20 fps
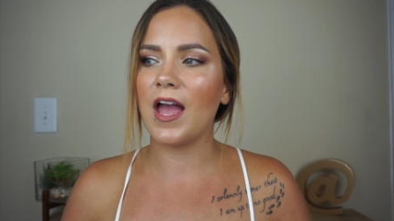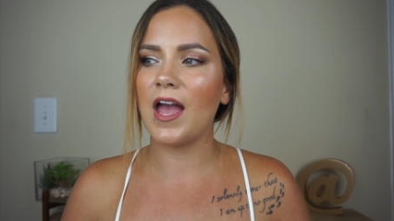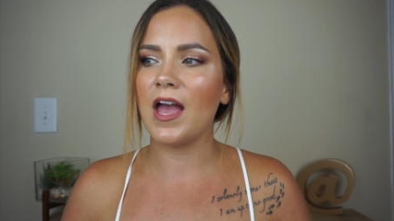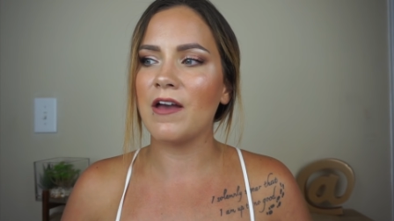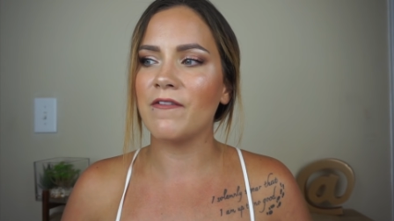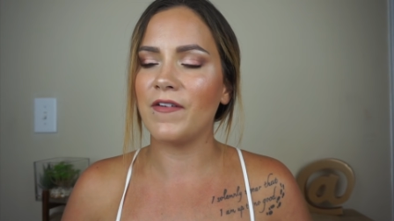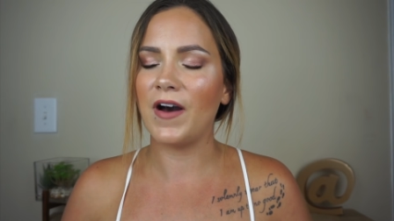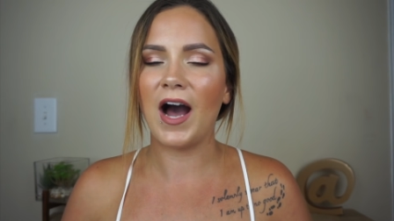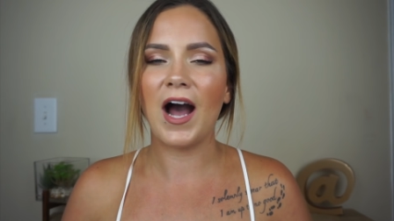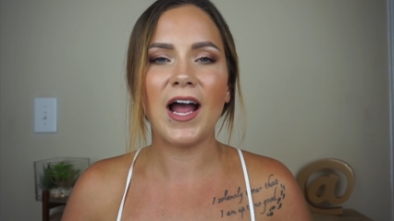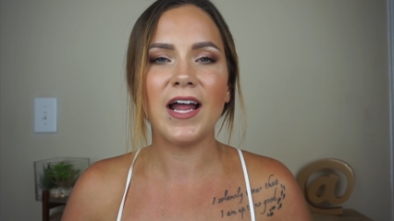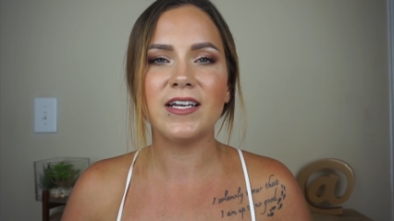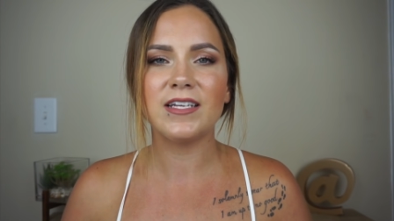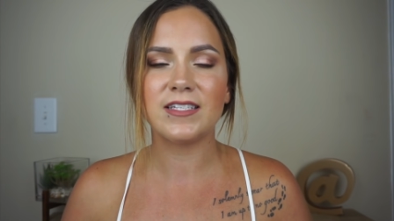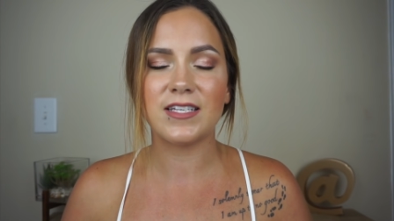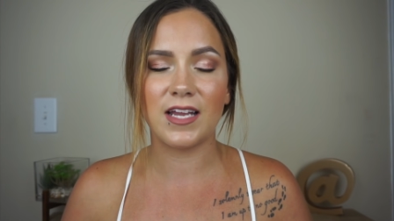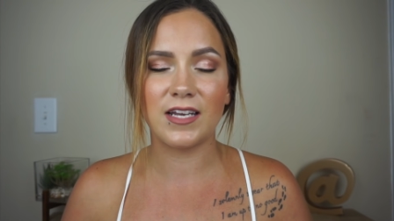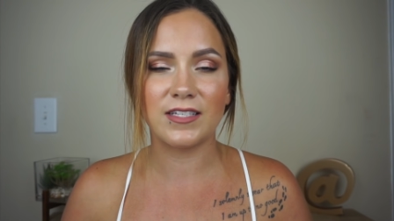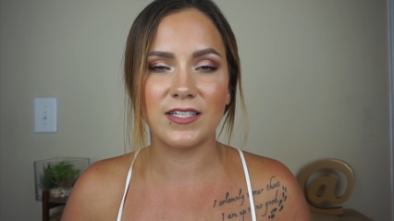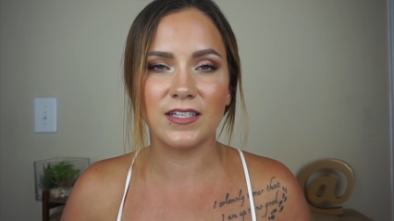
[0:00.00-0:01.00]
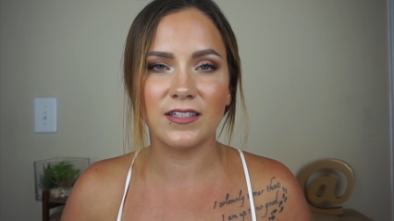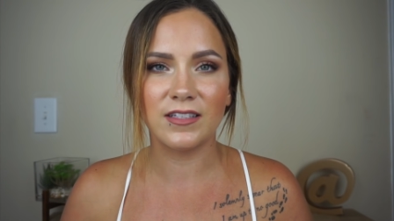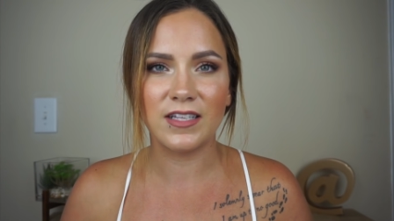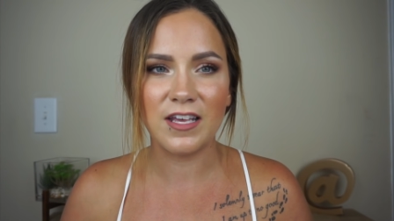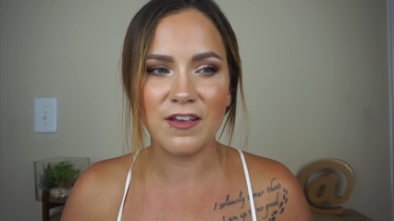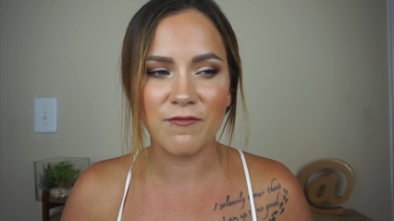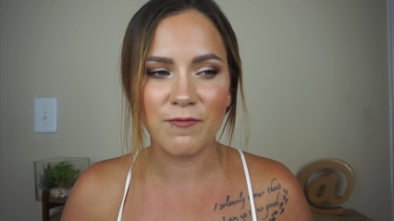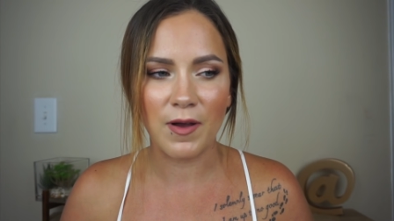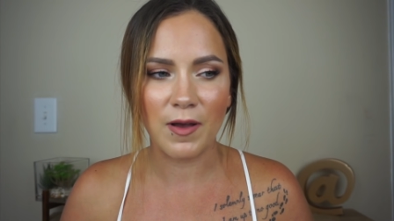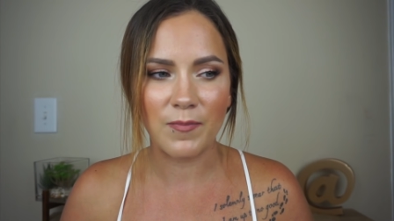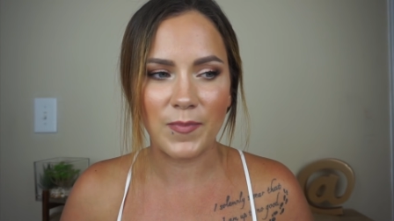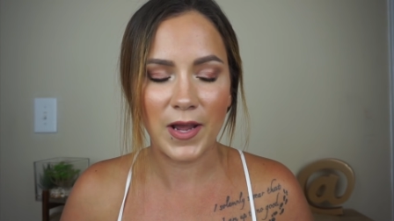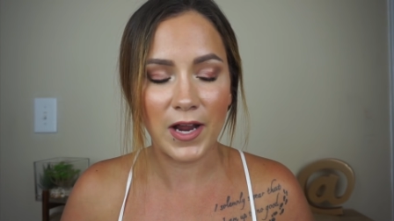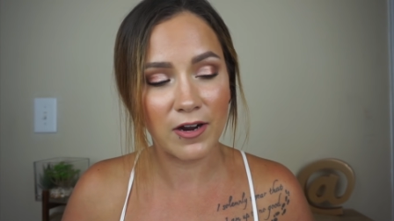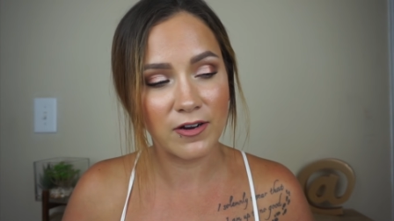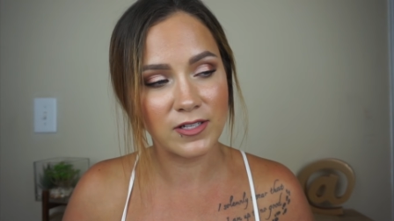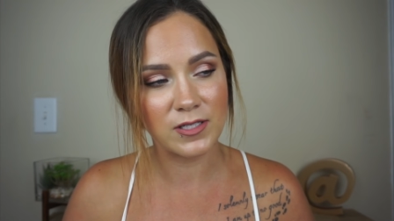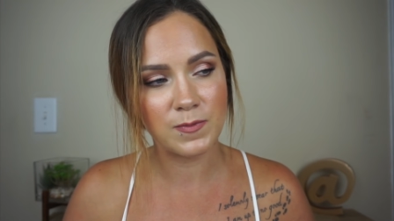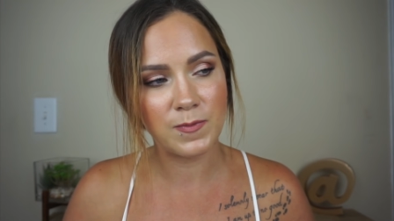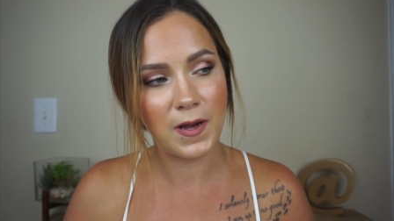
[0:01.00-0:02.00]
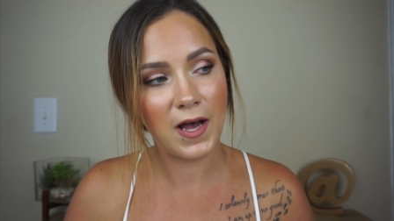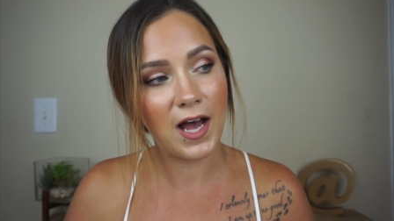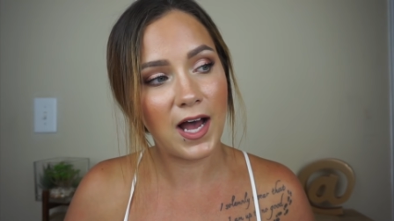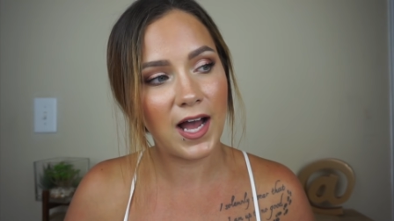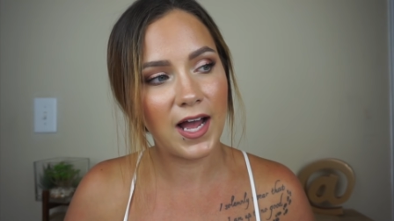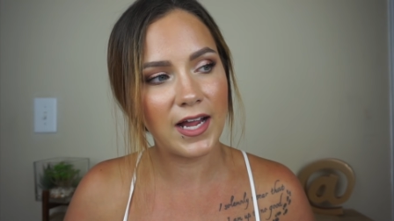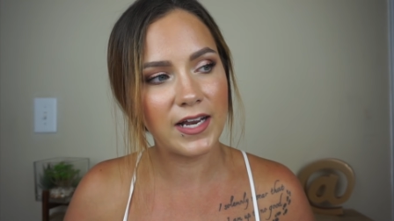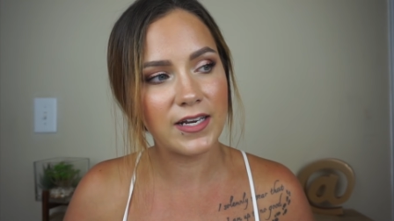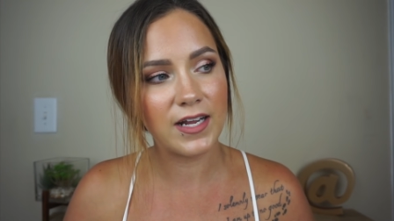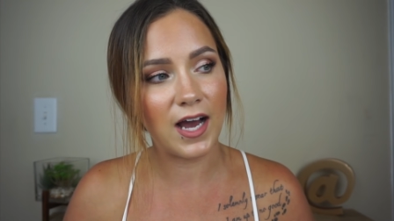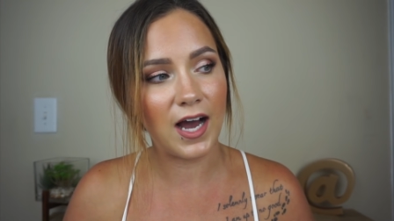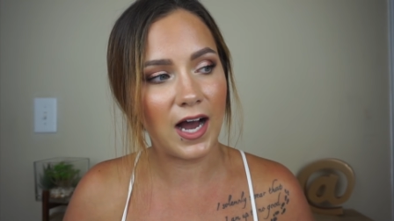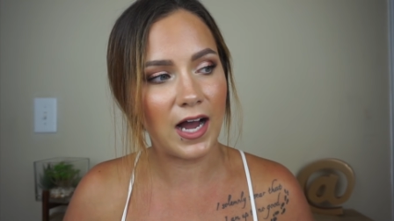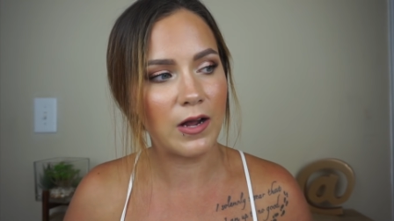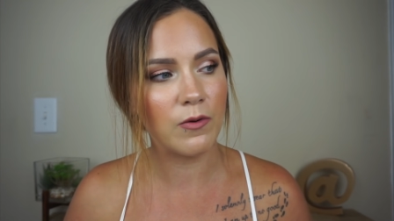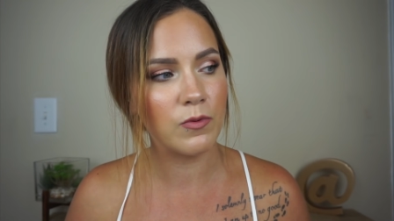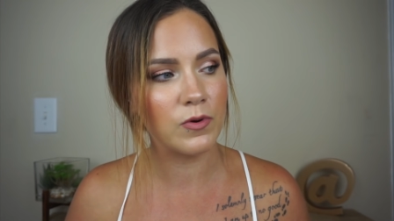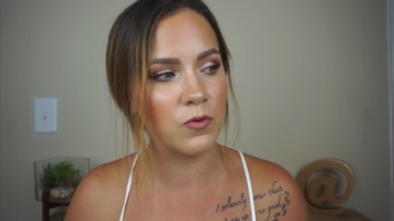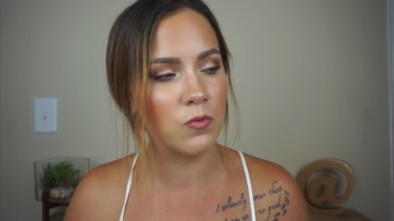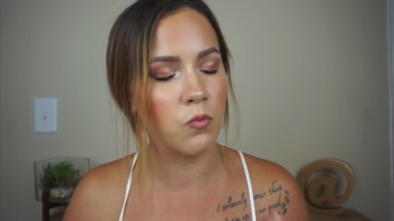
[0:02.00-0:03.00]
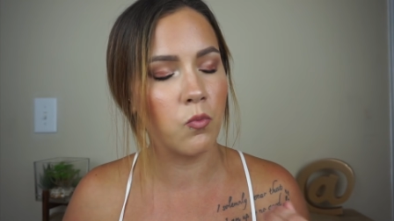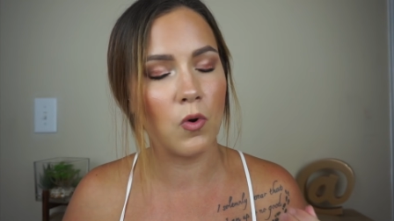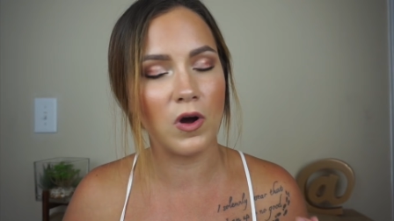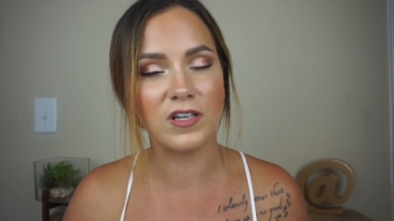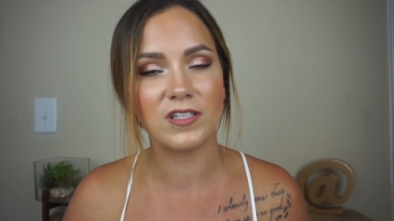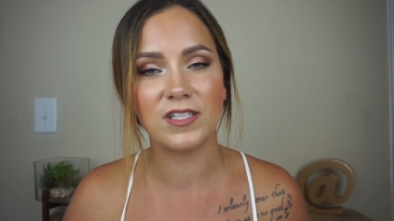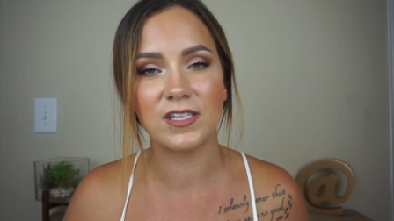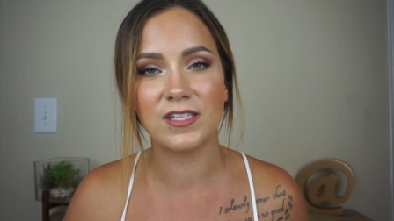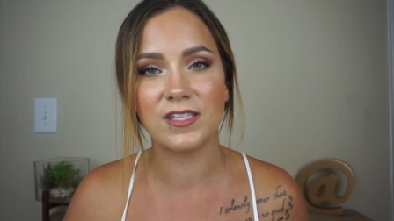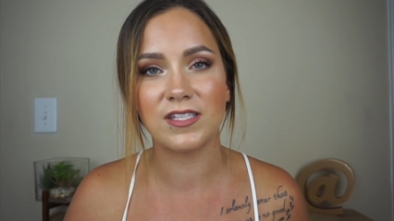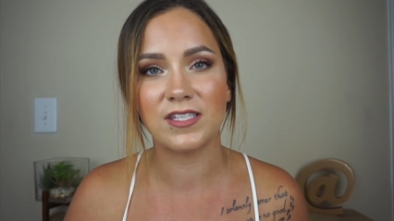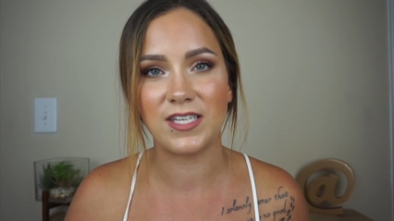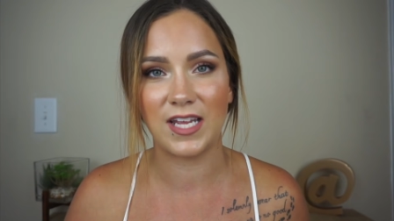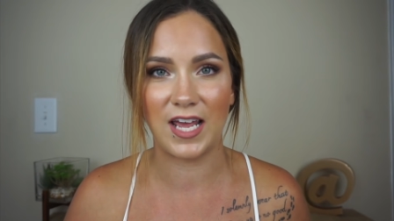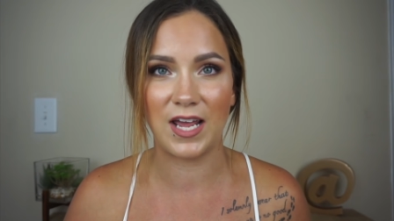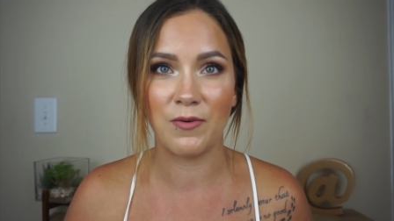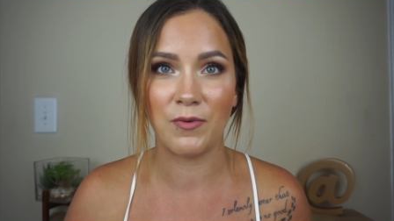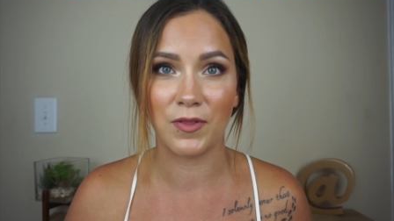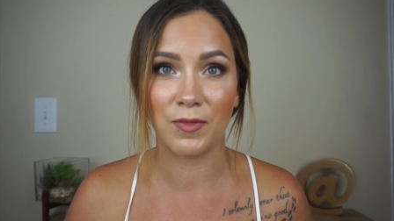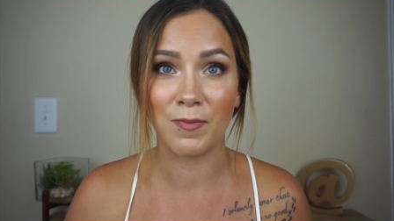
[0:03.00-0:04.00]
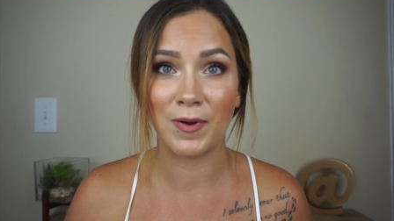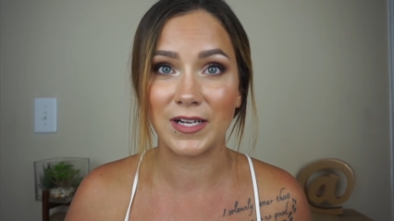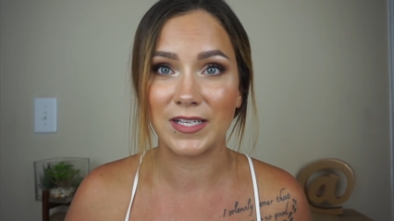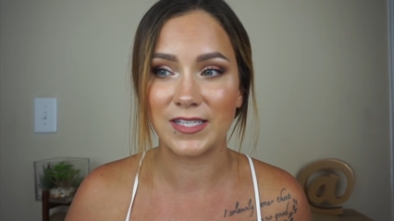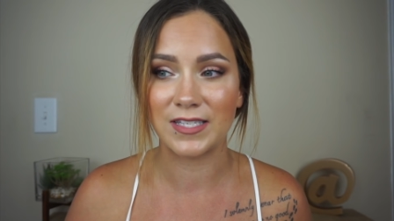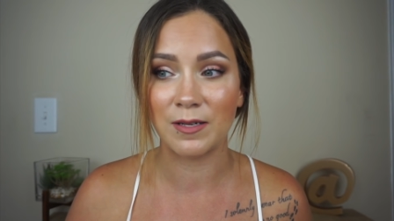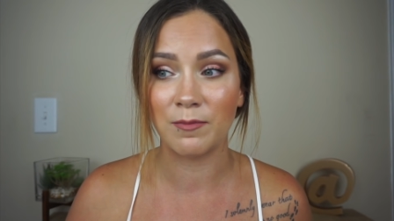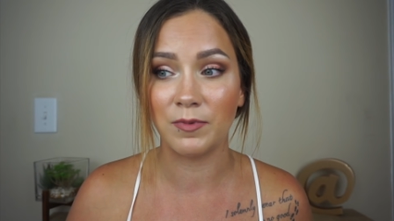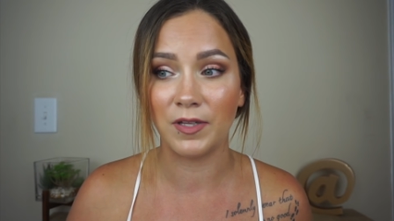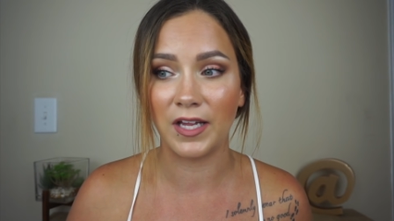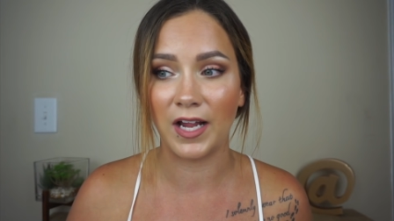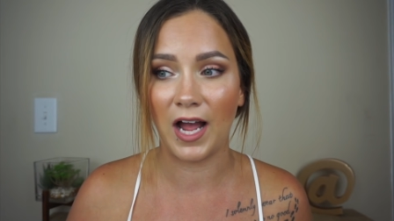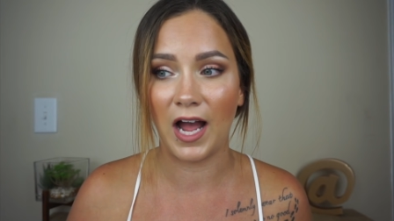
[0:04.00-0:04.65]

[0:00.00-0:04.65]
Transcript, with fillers: if I decided to leave my parents behind, I would want to stay with my sibling.